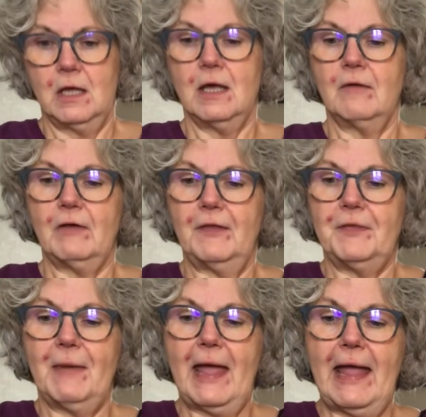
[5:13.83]
I've got
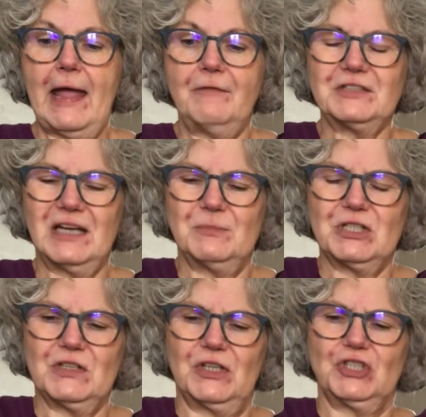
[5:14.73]
them halved, and I'm
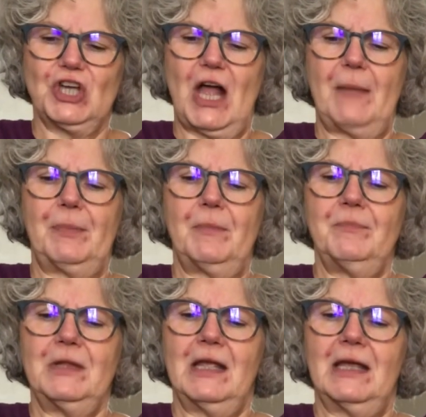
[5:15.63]
just going to chop them.
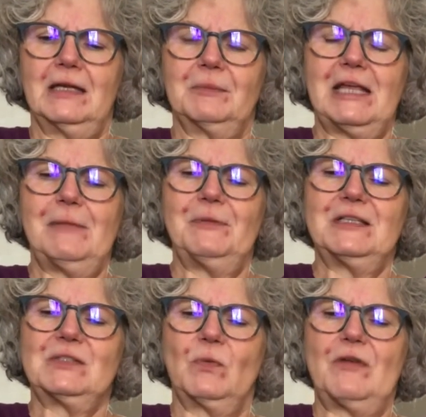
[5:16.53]
I'm keeping
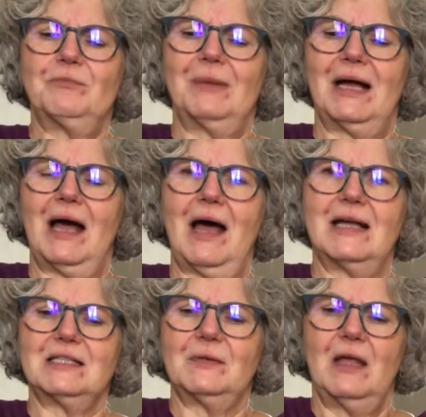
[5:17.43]
this away from my
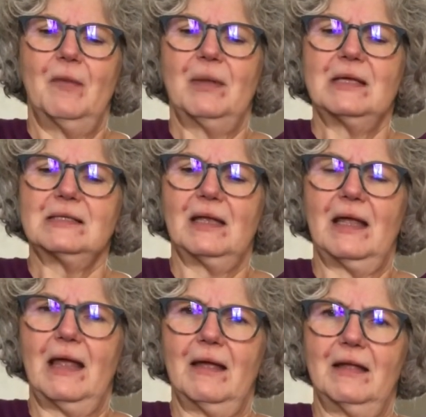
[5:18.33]
eyes because,
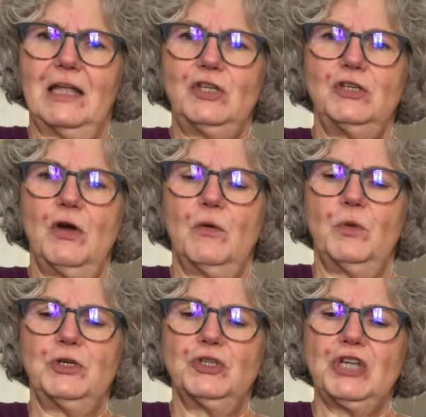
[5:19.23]
and you know,
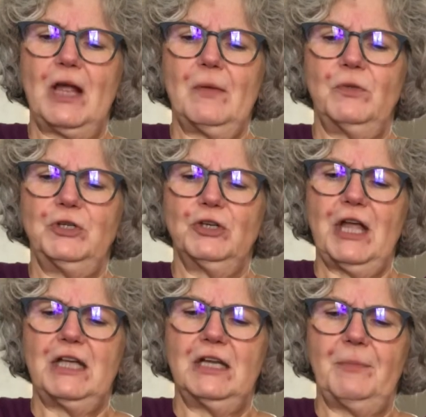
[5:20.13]
when you're
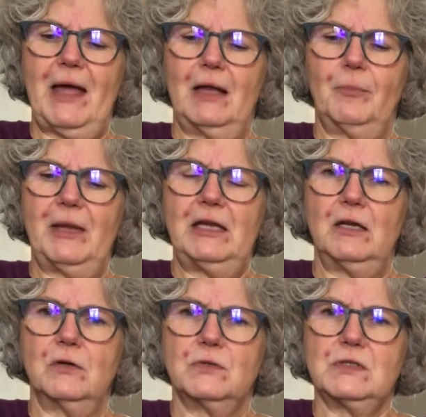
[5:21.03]
cutting up
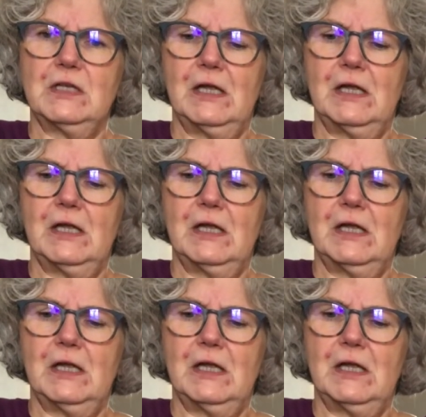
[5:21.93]
jalapenos,